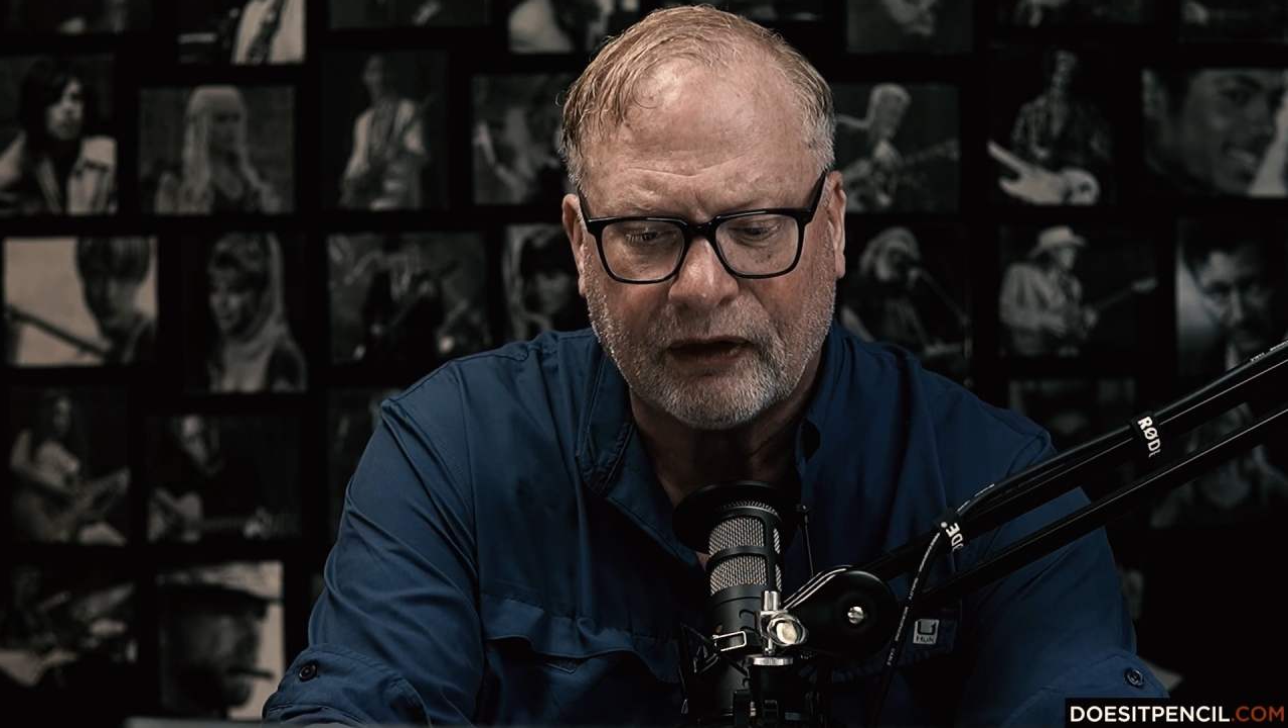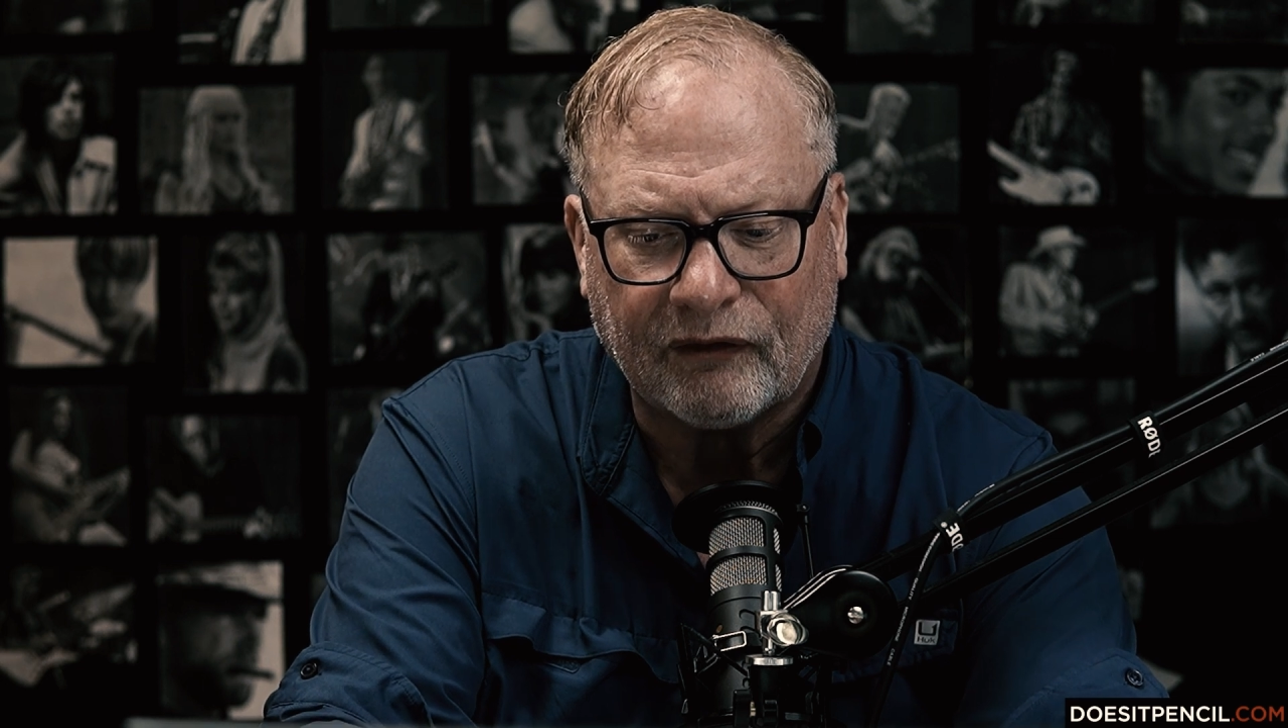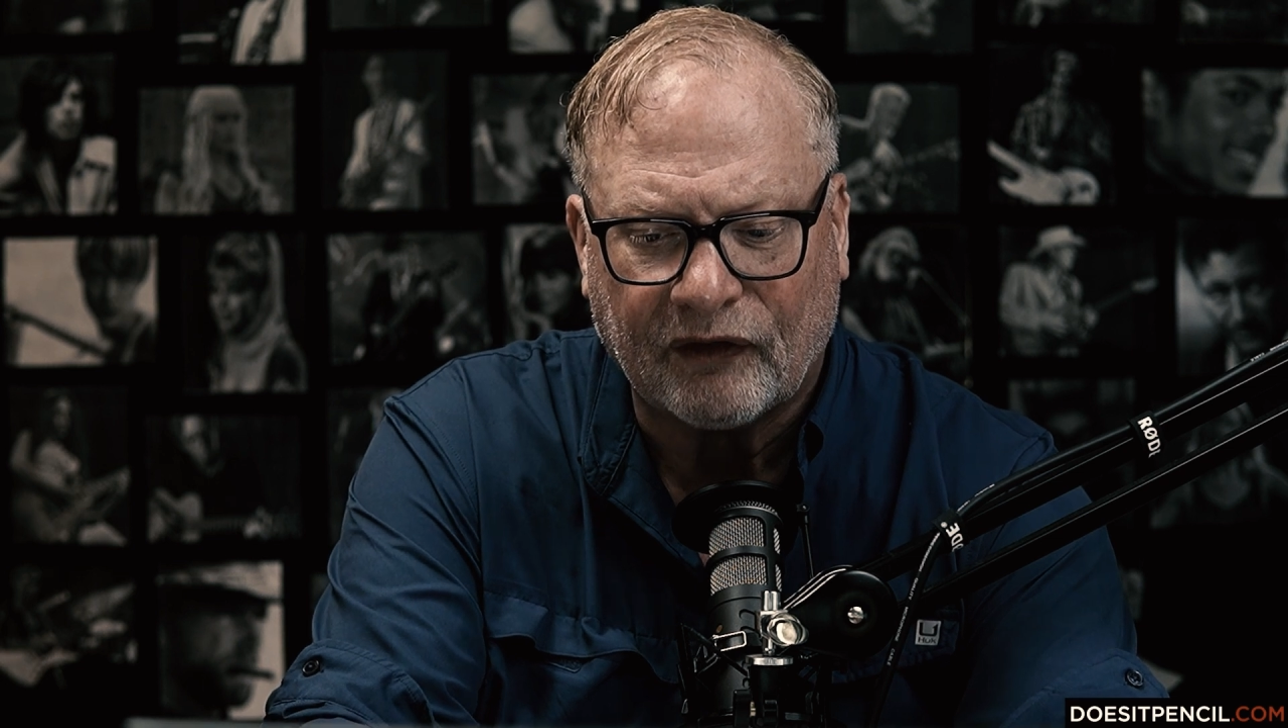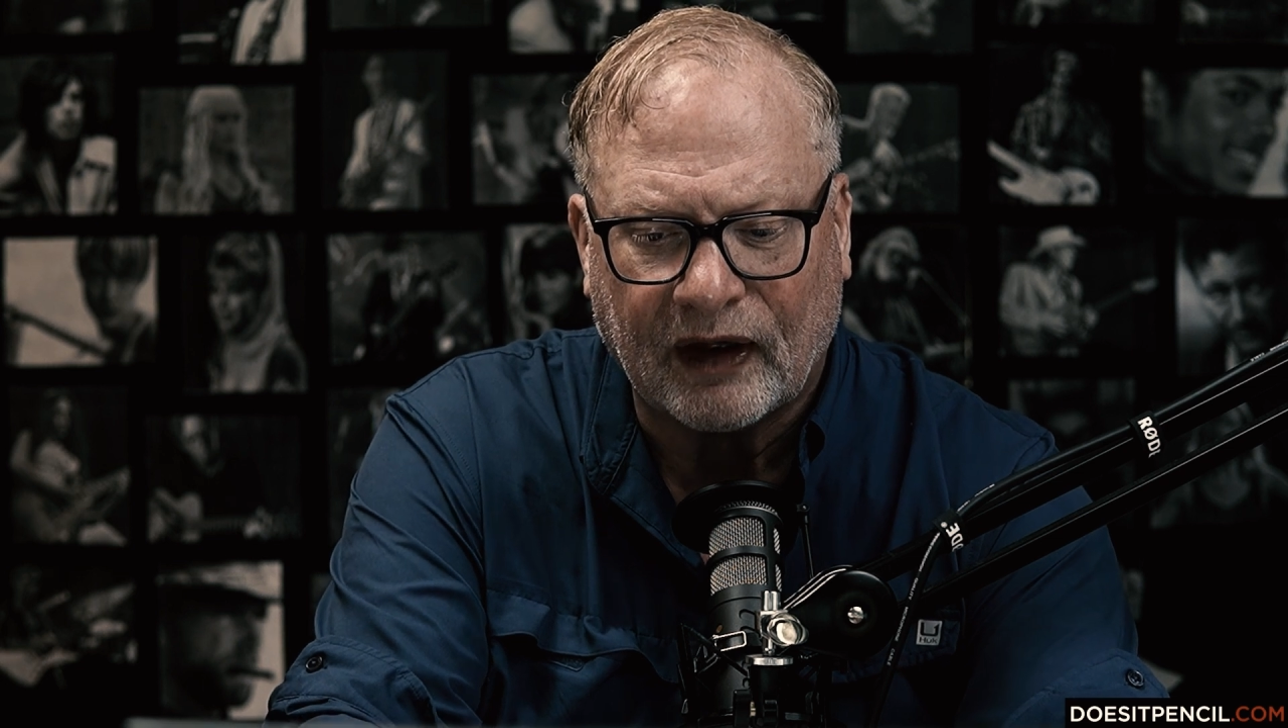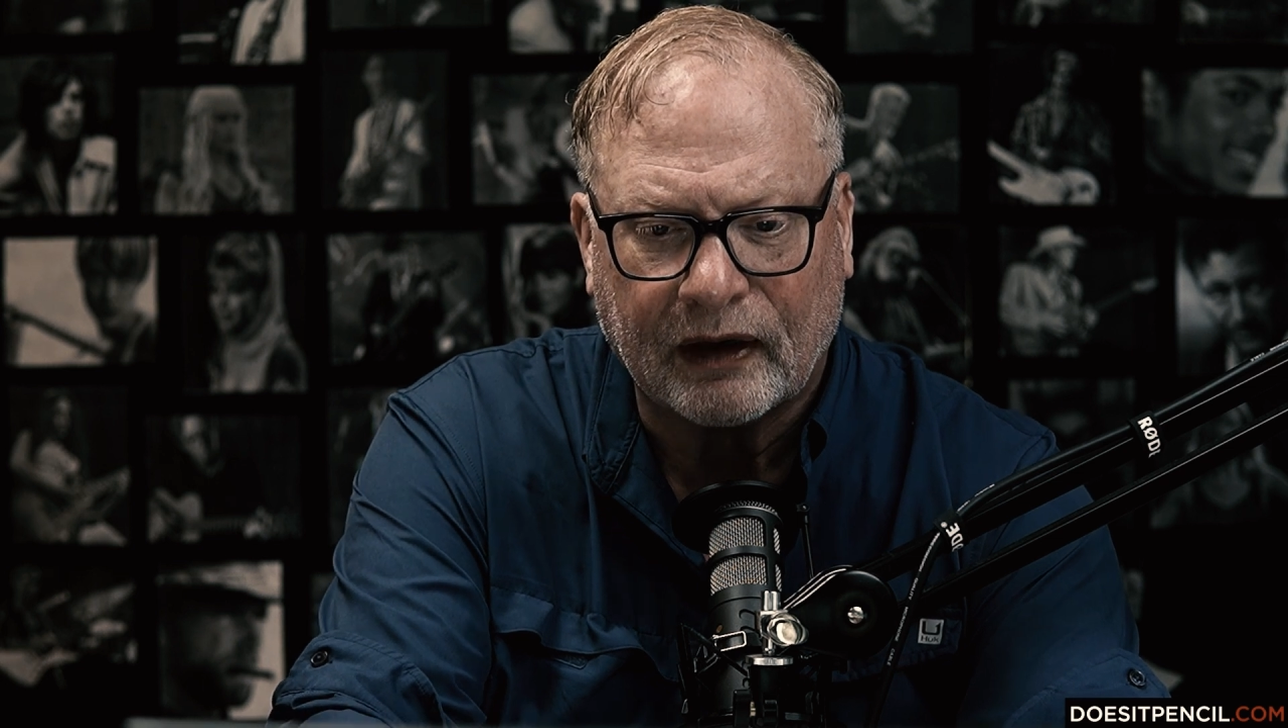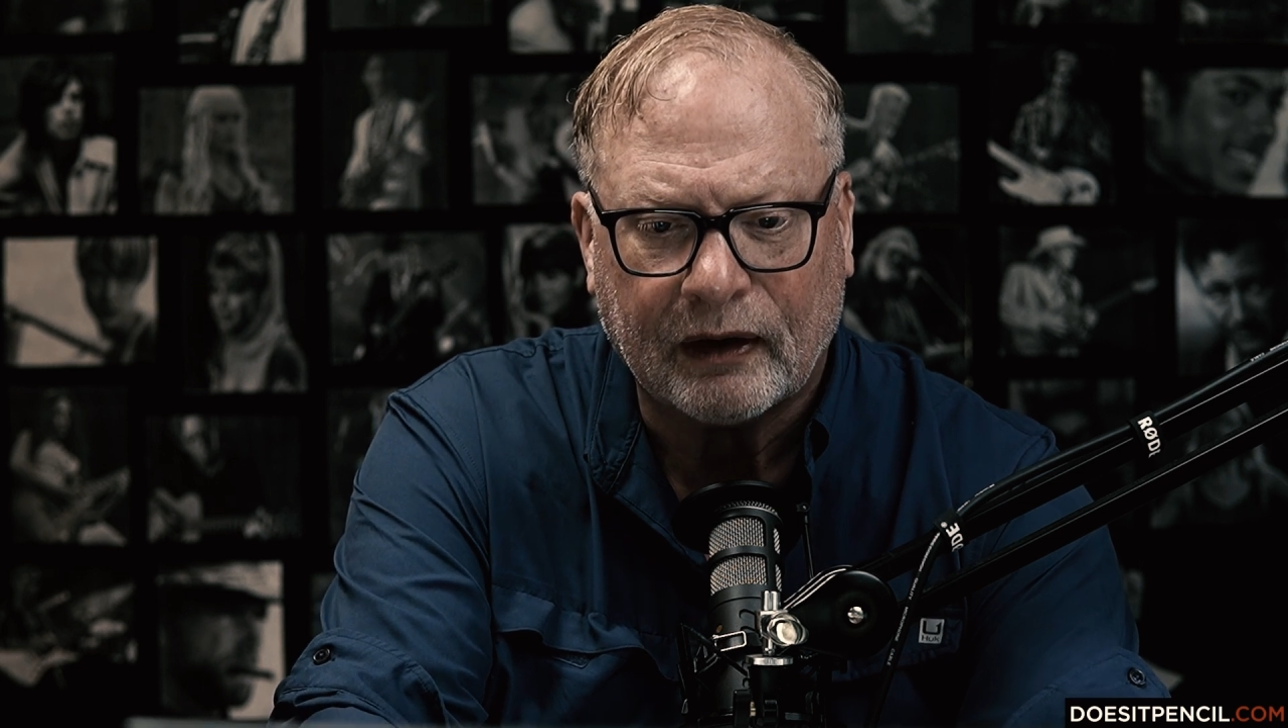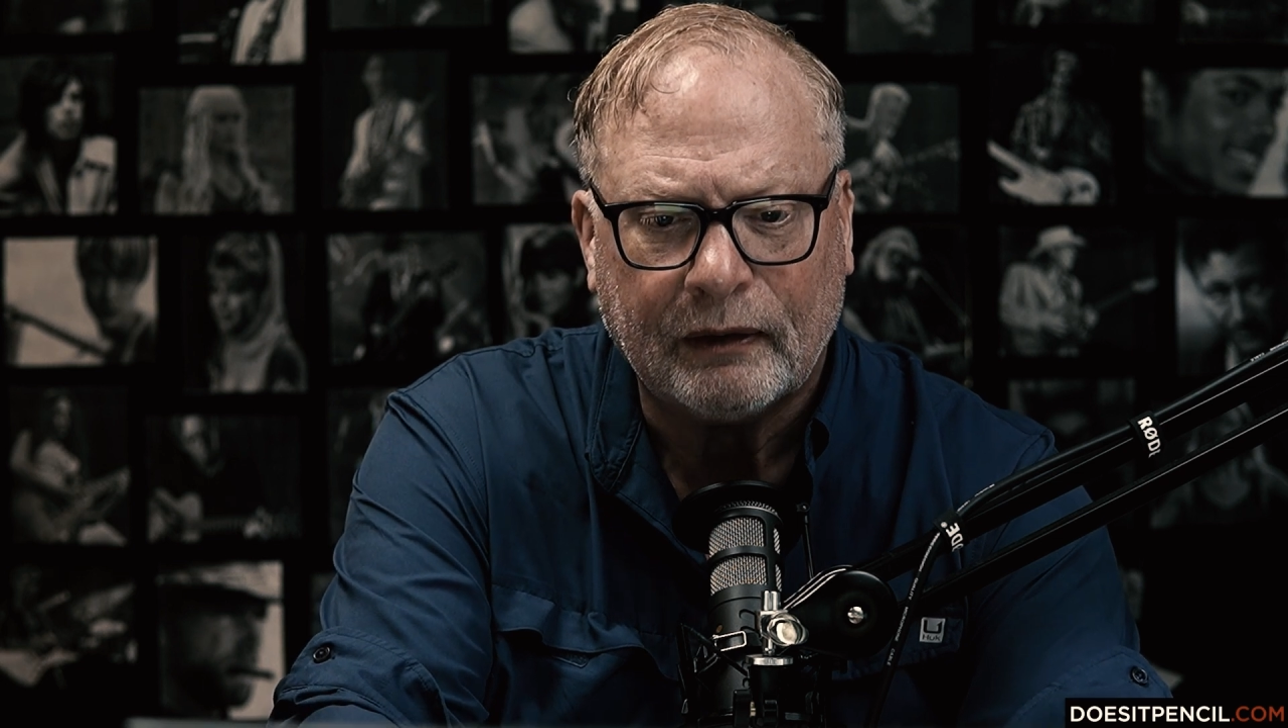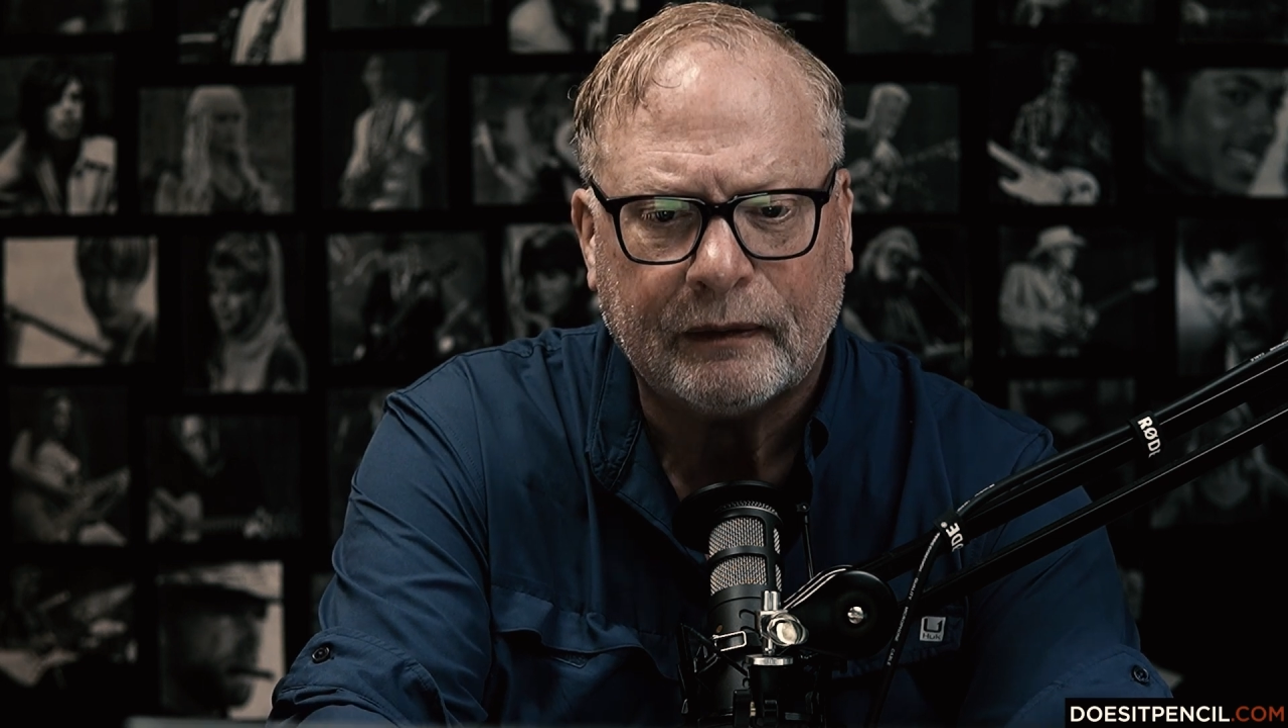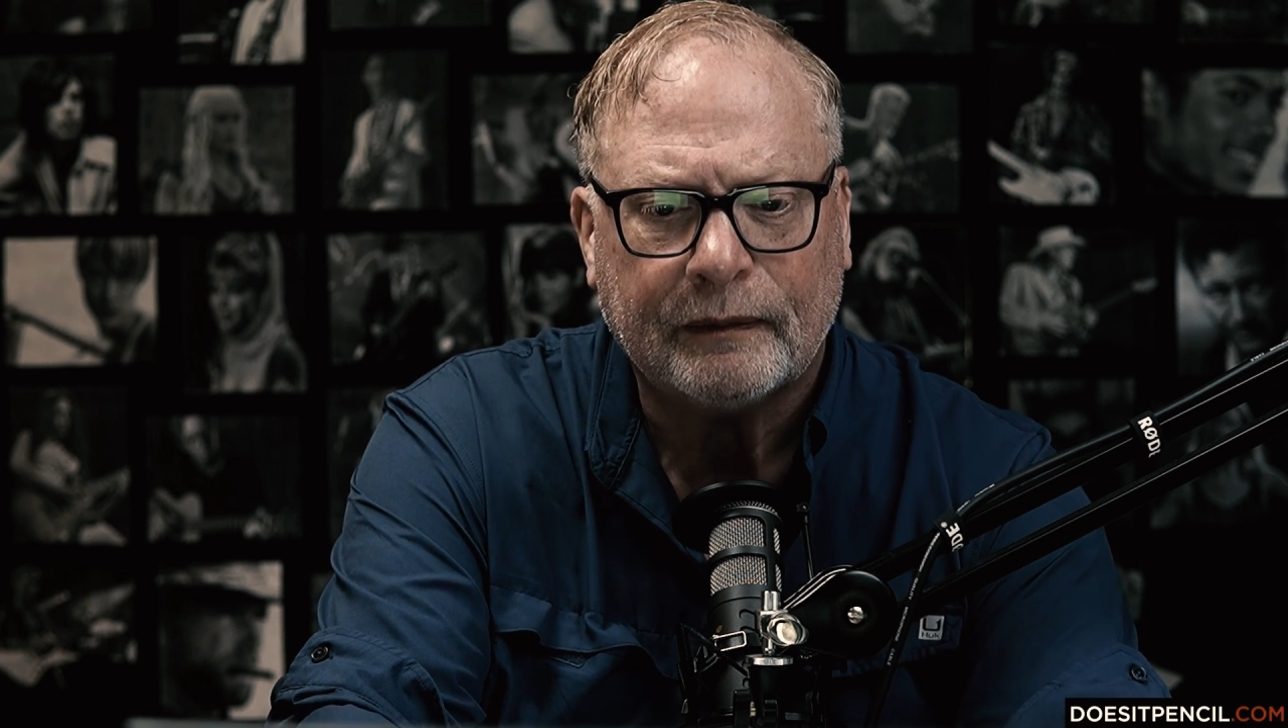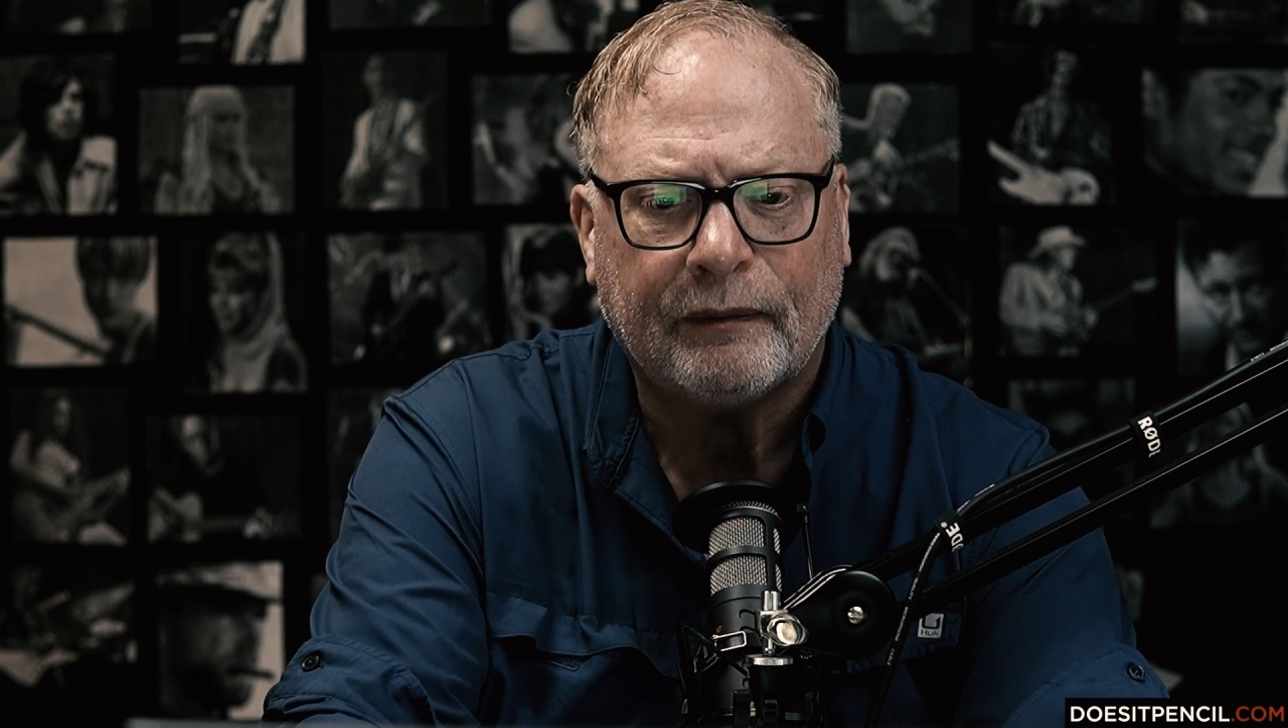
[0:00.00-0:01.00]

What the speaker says: in FICA,